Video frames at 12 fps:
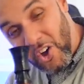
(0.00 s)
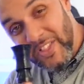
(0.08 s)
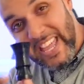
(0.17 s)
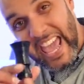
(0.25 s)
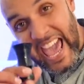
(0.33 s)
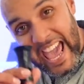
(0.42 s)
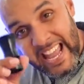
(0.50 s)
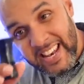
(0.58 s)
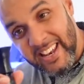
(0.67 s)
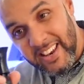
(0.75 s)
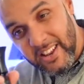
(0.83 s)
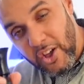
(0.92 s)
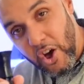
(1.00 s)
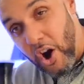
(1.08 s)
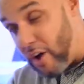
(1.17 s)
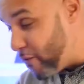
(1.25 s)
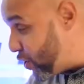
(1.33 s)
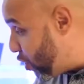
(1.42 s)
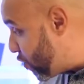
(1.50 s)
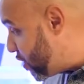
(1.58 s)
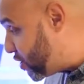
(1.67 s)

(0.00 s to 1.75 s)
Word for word: on the end of your